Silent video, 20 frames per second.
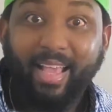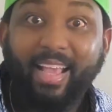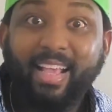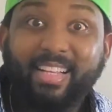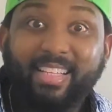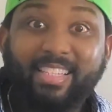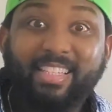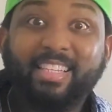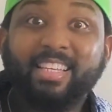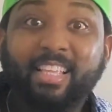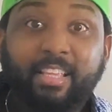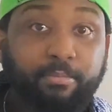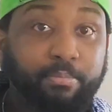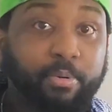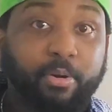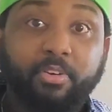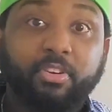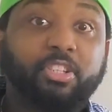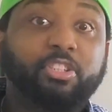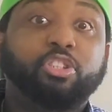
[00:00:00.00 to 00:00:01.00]
It's
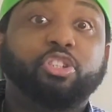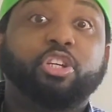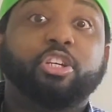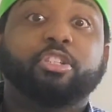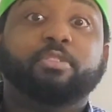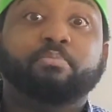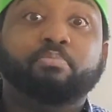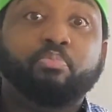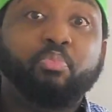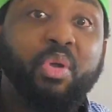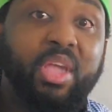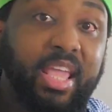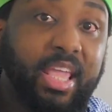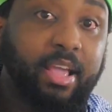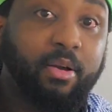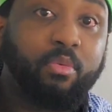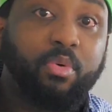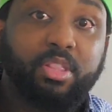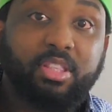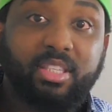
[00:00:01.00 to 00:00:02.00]
deeper than just
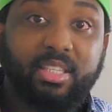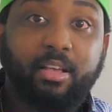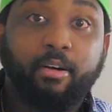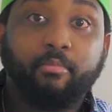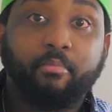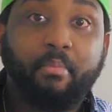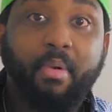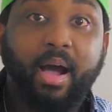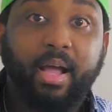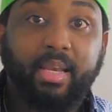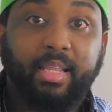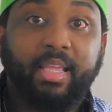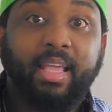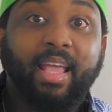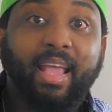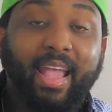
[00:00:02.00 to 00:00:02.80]
being with somebody